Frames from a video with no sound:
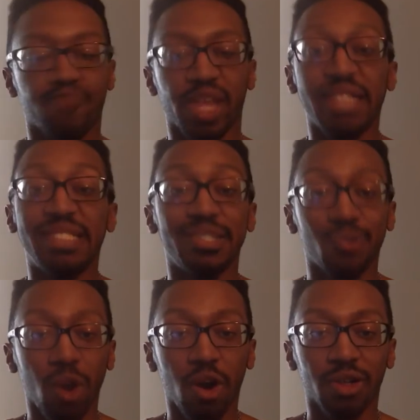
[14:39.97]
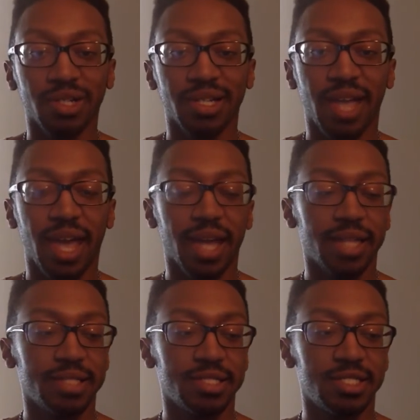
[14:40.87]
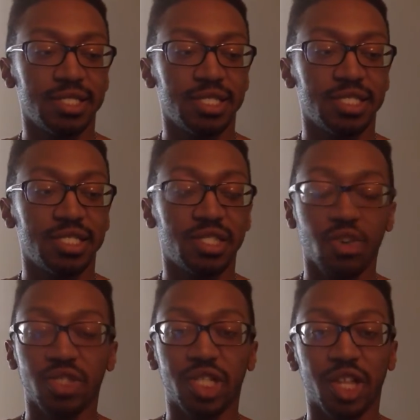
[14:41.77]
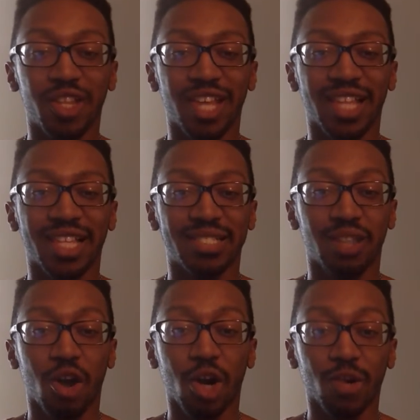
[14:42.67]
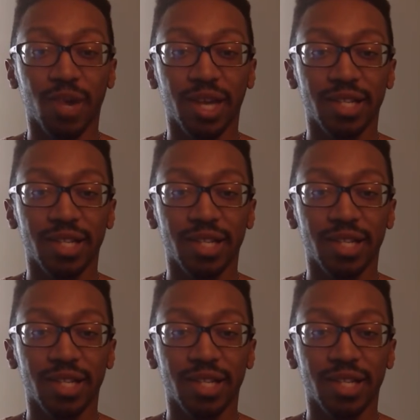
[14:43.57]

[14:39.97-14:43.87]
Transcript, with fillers: And she's wrong, and she's going to learn that lesson the hard way.